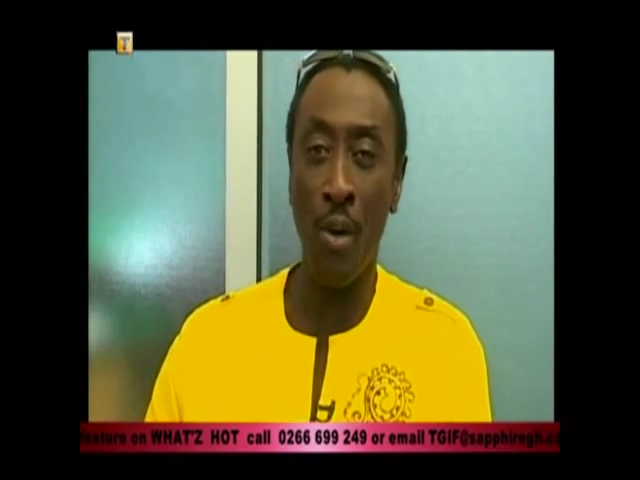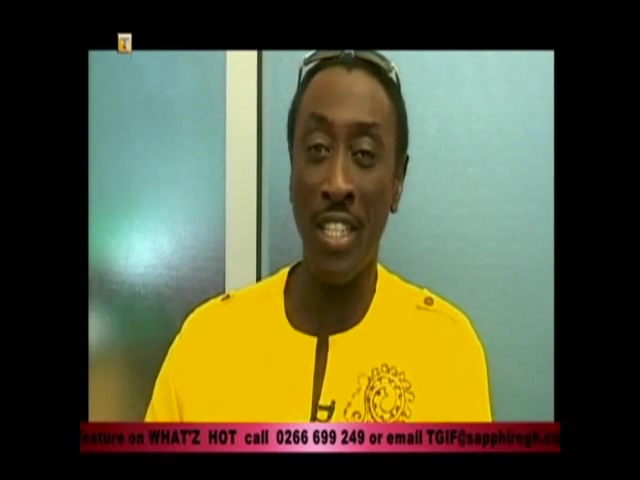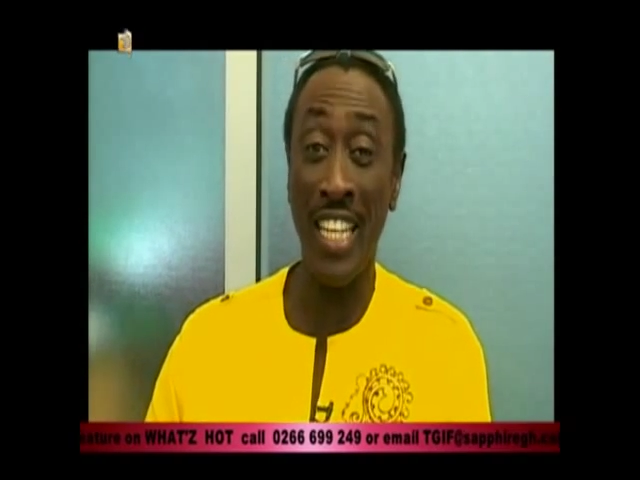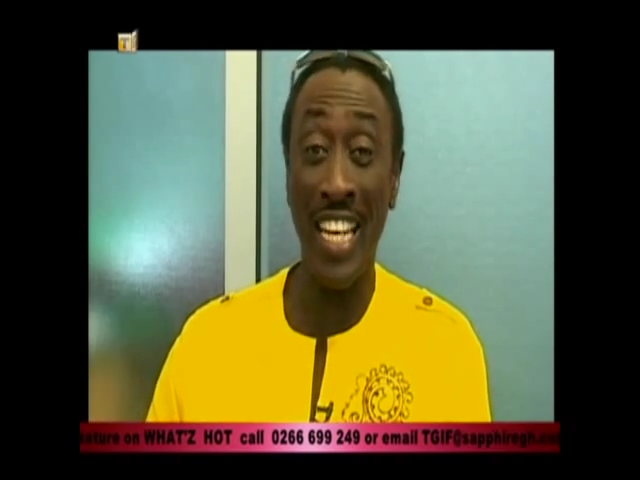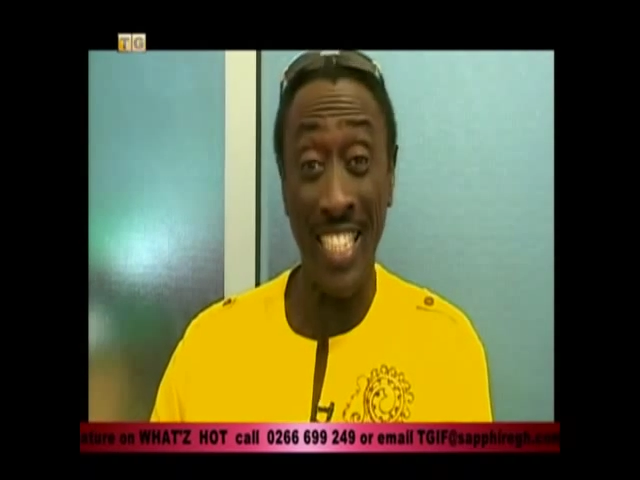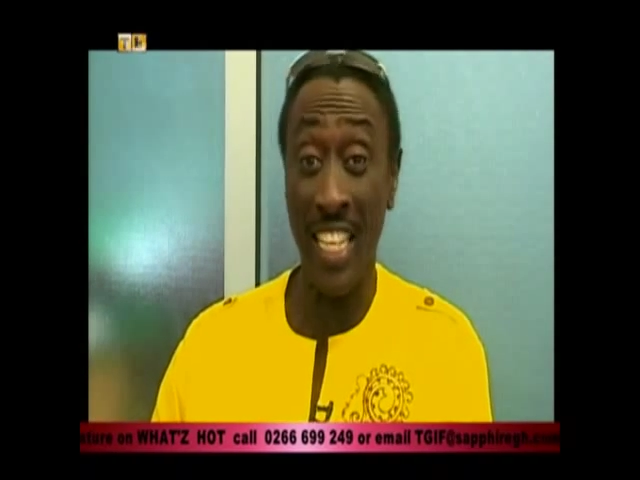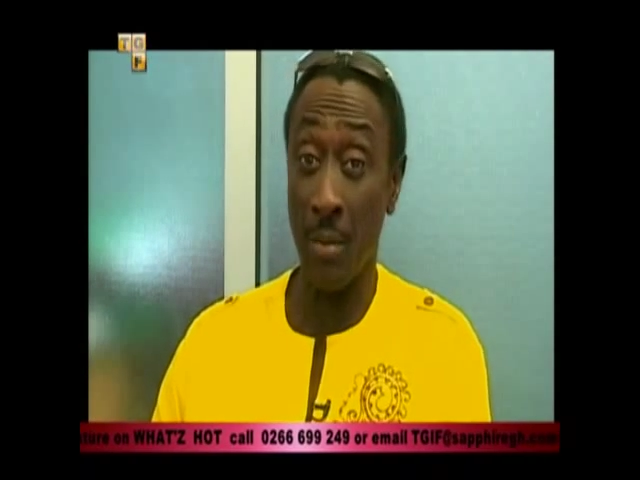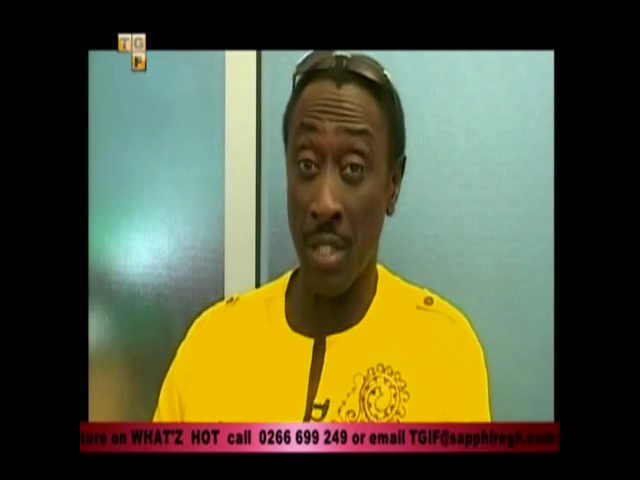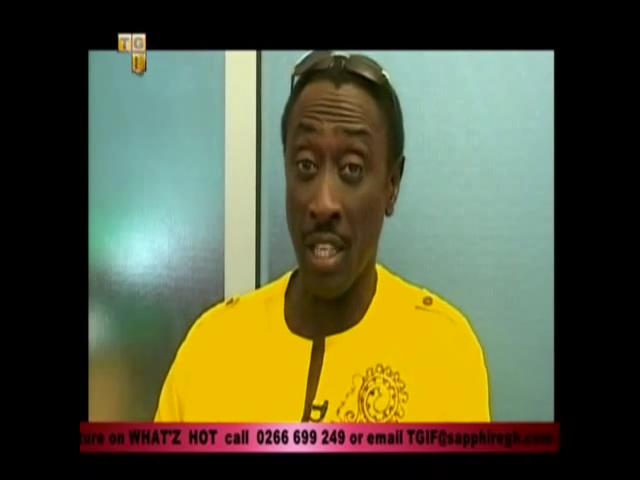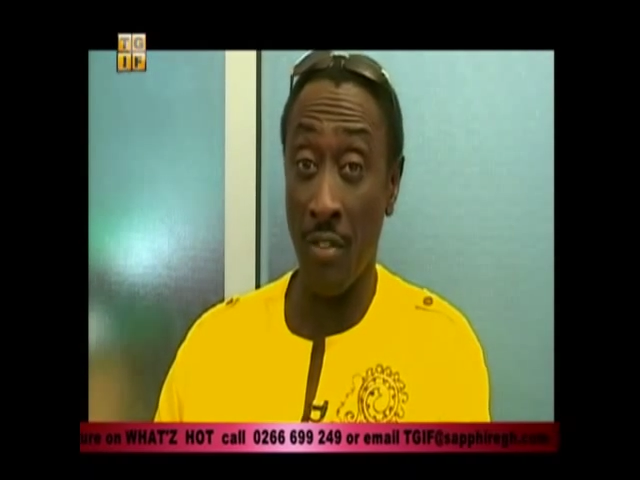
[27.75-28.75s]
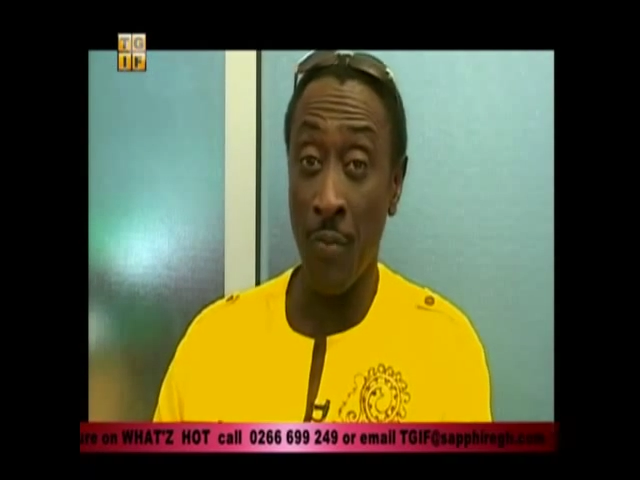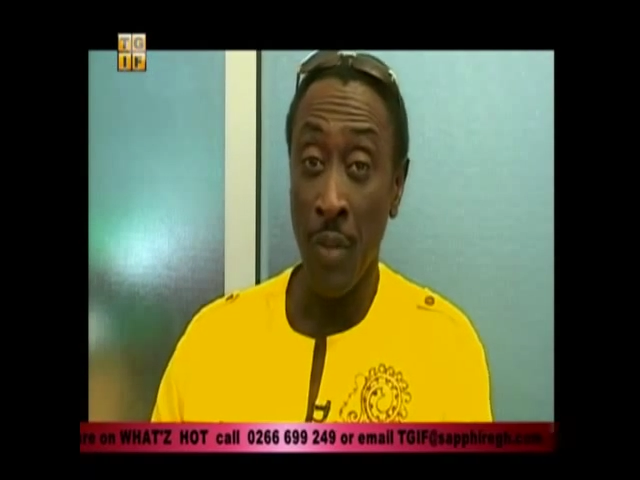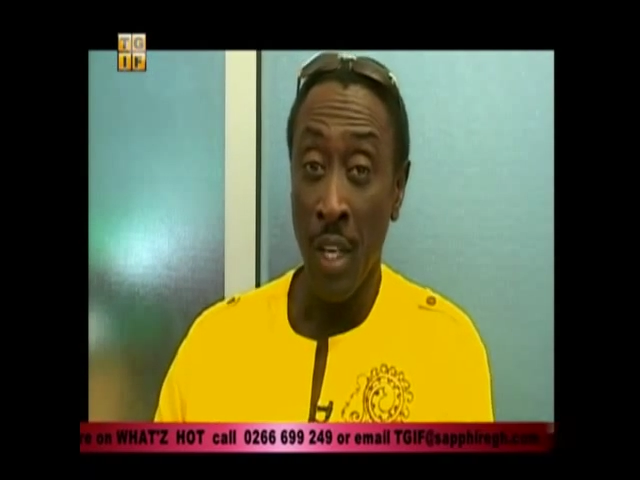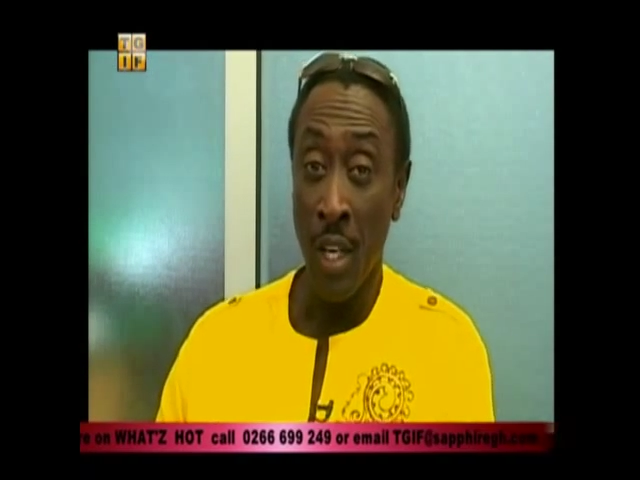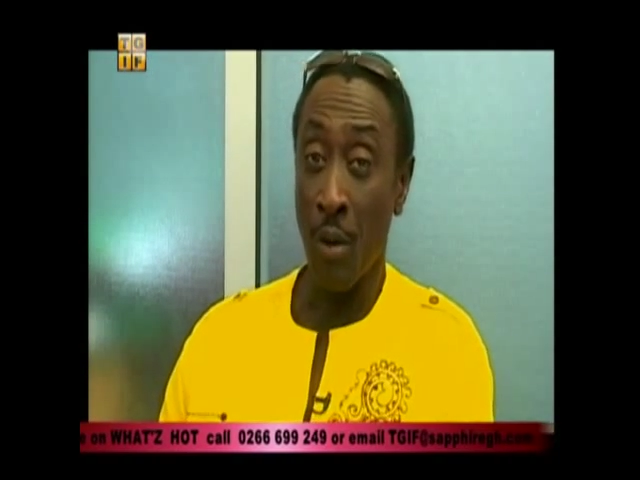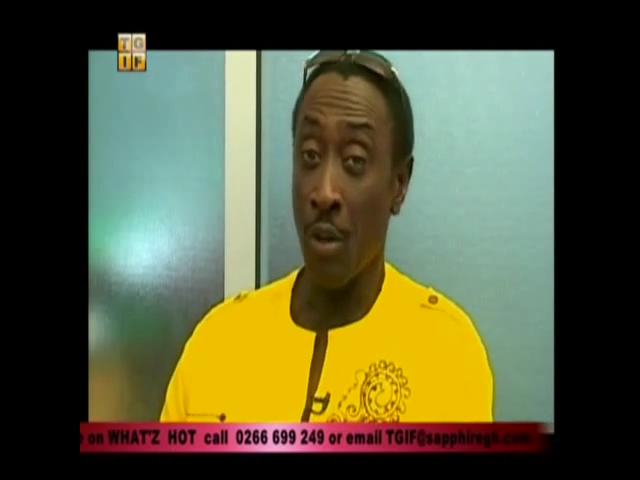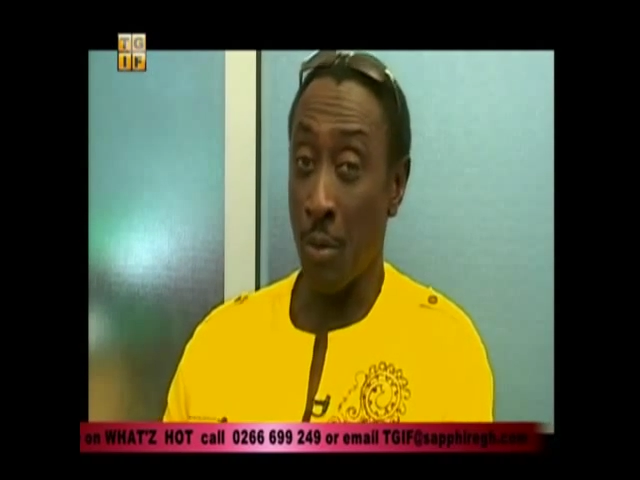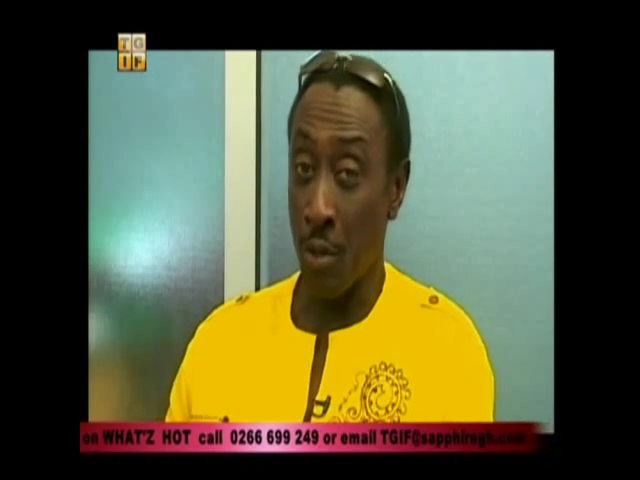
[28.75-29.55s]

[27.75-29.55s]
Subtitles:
Ohenebo Abuachi Ajie himself.